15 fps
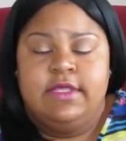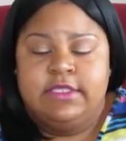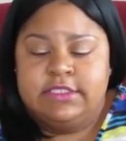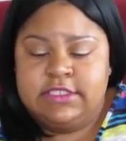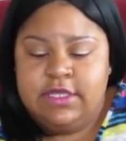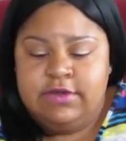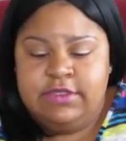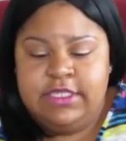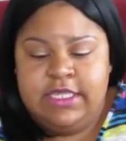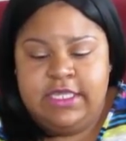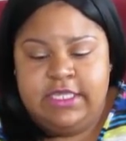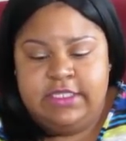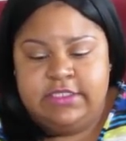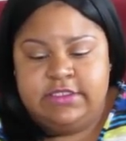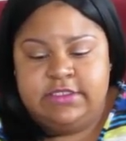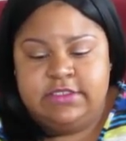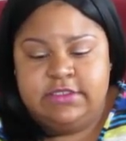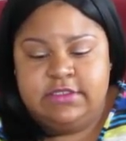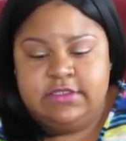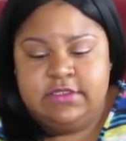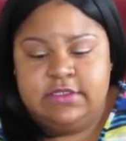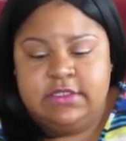So yes,
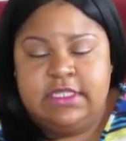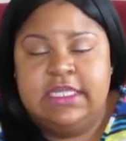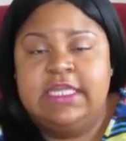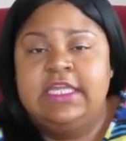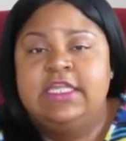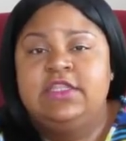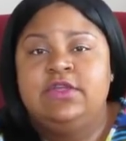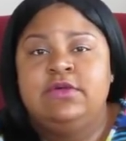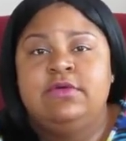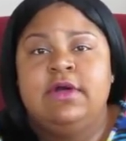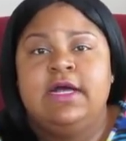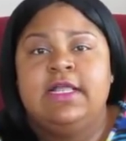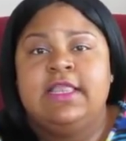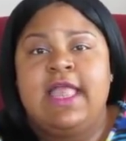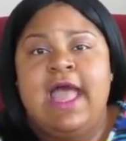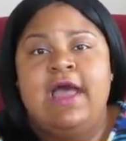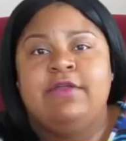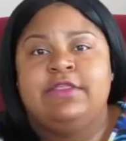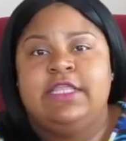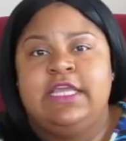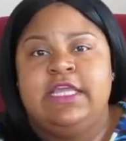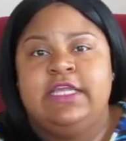he do
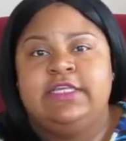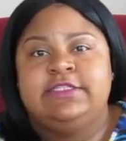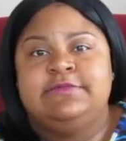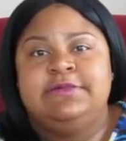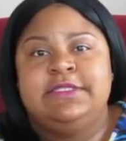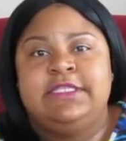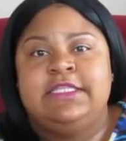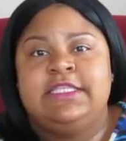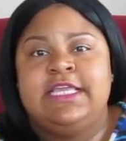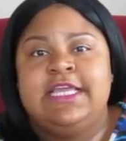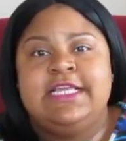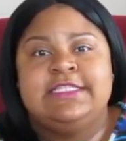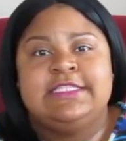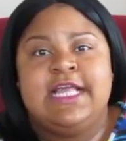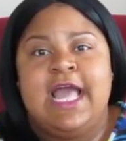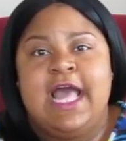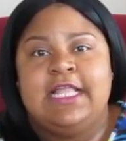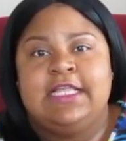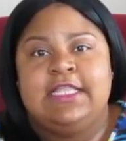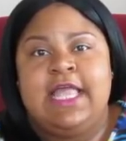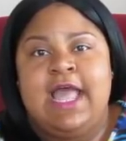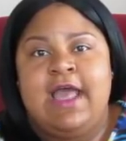allow things, but the things
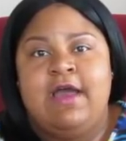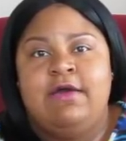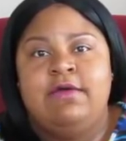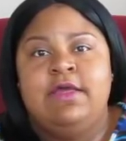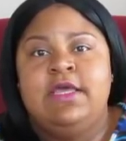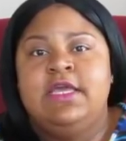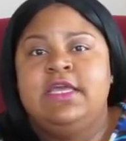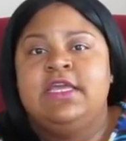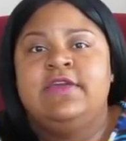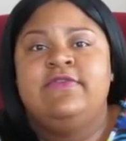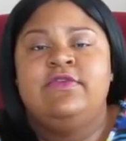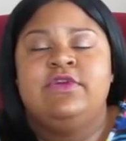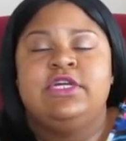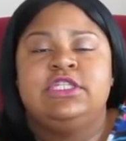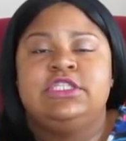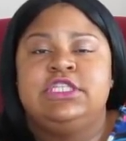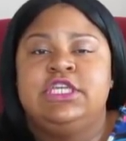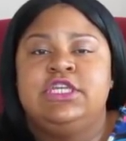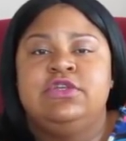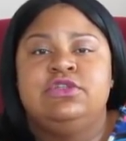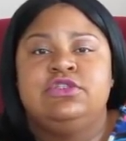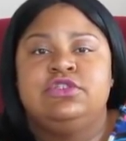God allow, if you
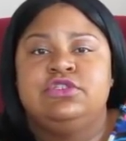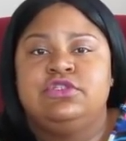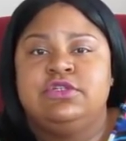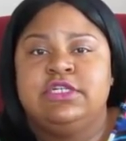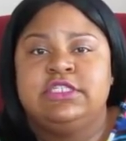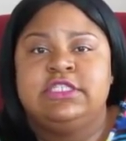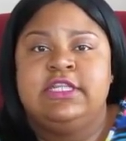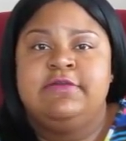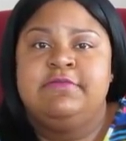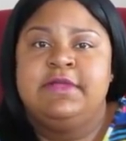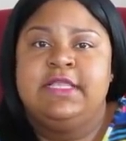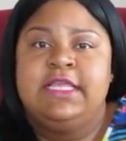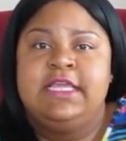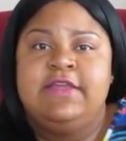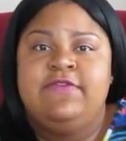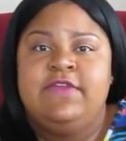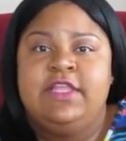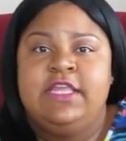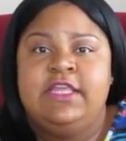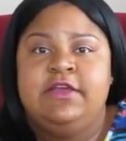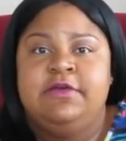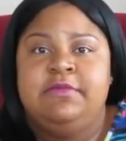continue to trust and believe in
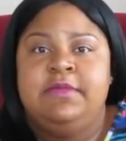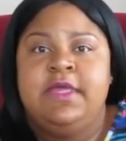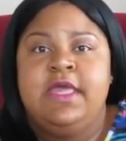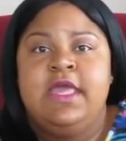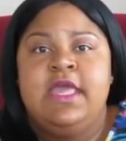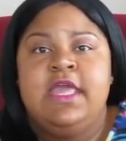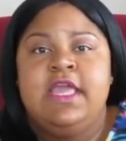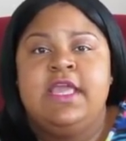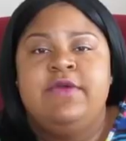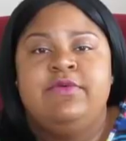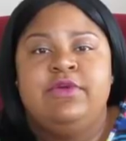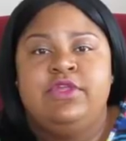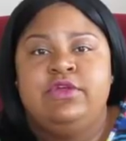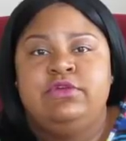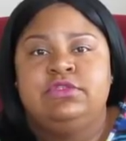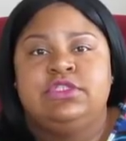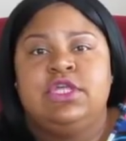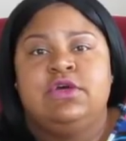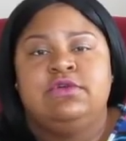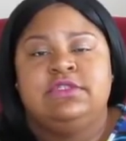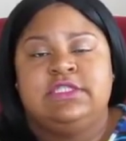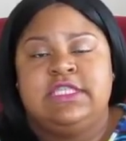him, he will use
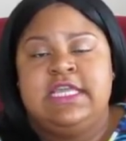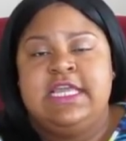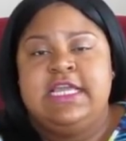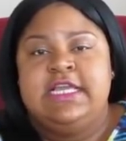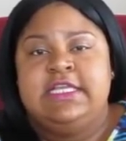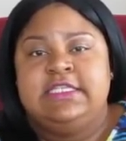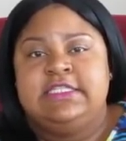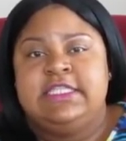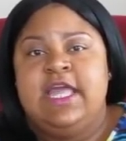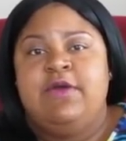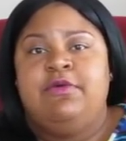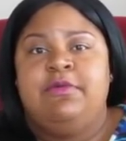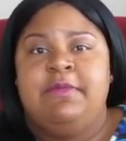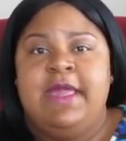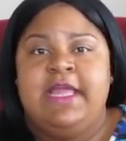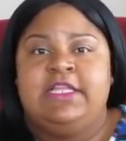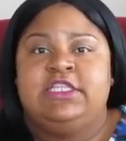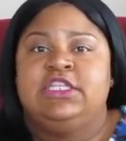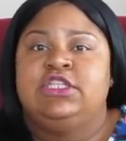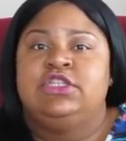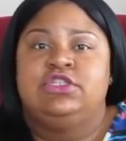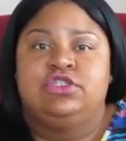those things that were made
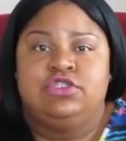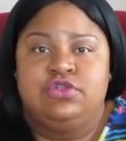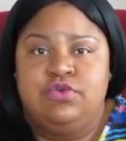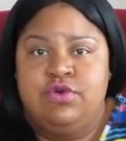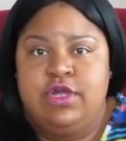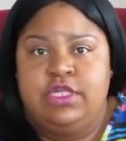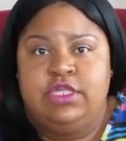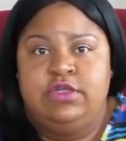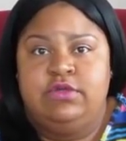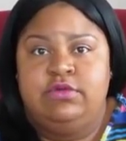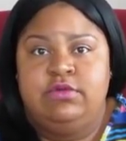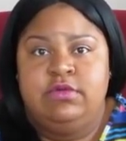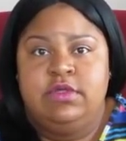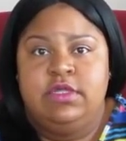to destroy you,